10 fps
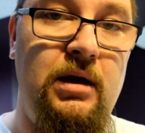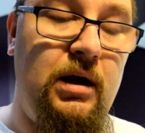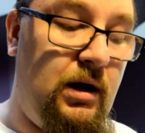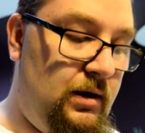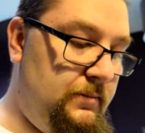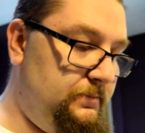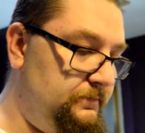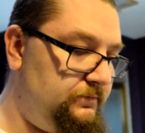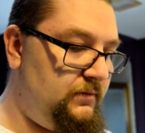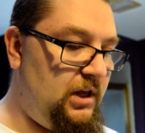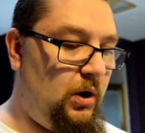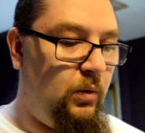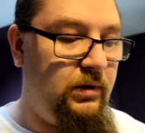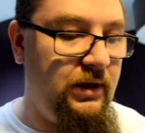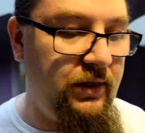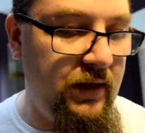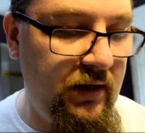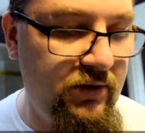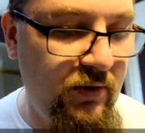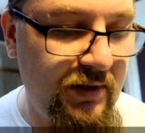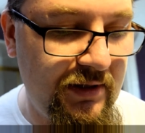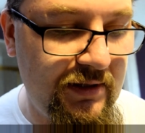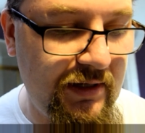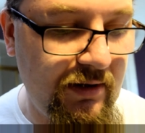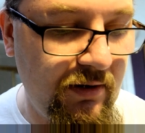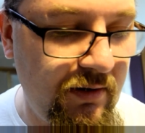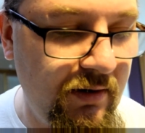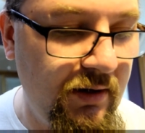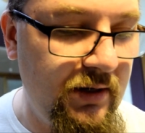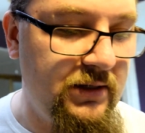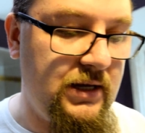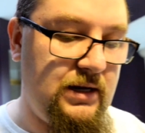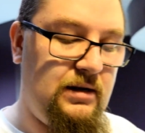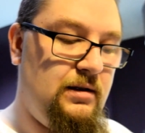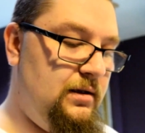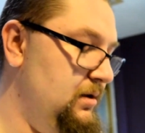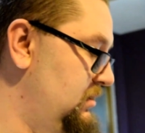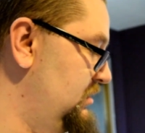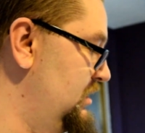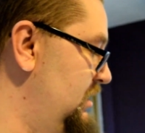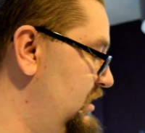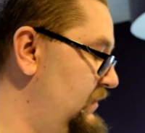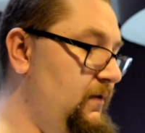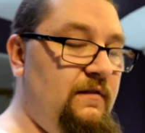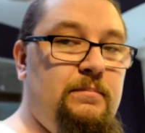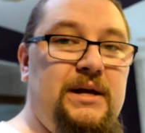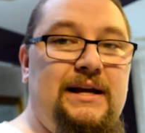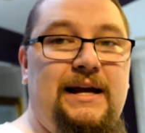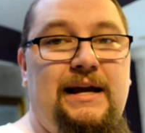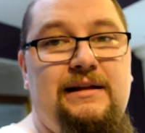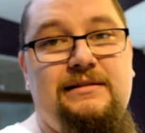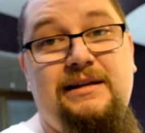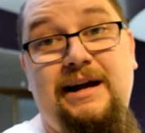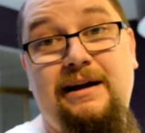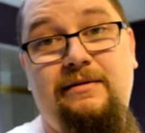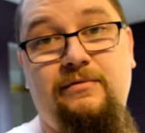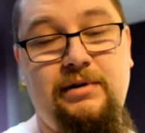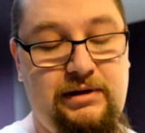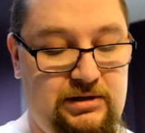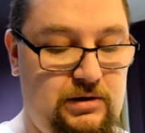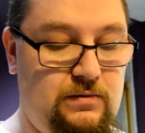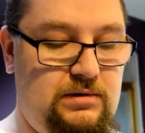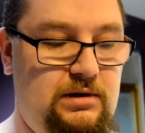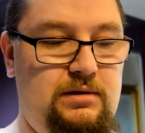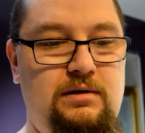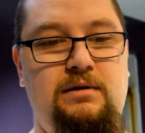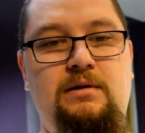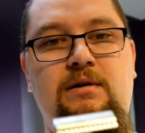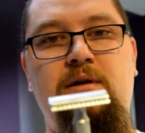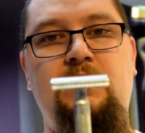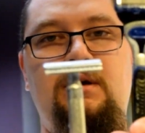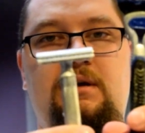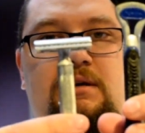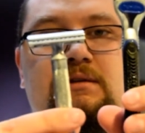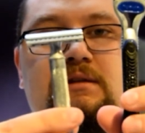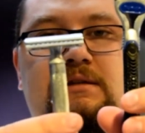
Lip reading: The only thing to consider is that if you have big hands, and I really don't, is the